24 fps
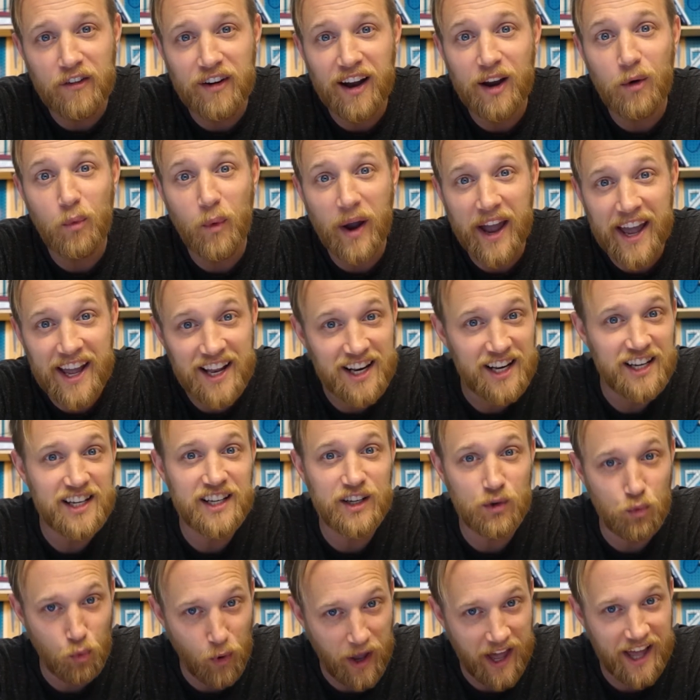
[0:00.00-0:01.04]
I waited
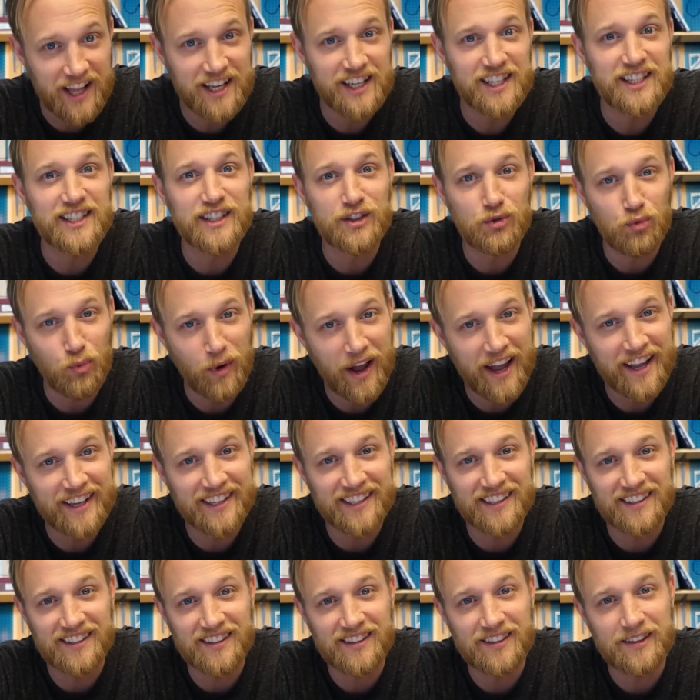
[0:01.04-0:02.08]
and waited and
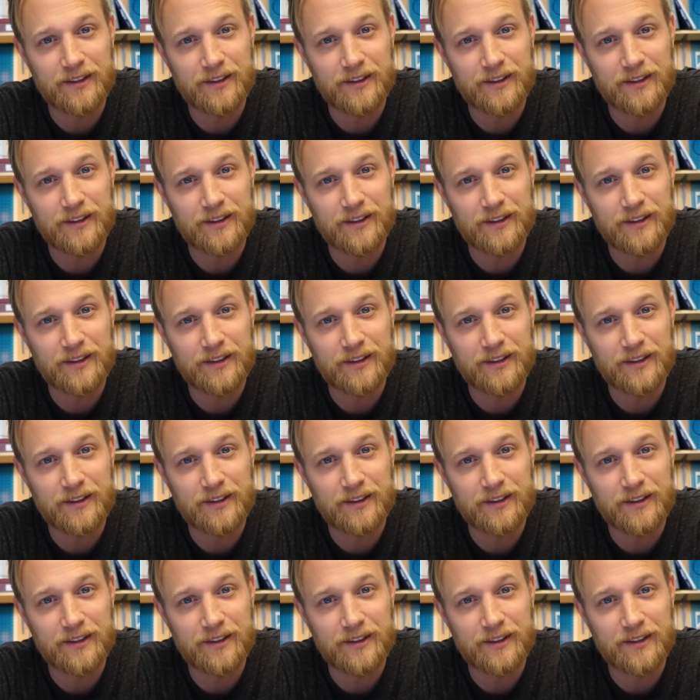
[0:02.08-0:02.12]
waited.